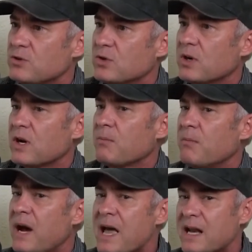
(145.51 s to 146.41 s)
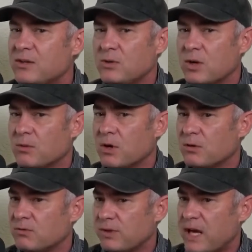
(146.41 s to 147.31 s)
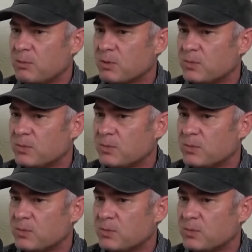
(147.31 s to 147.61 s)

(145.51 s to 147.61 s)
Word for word: So my attitude on on Vladimir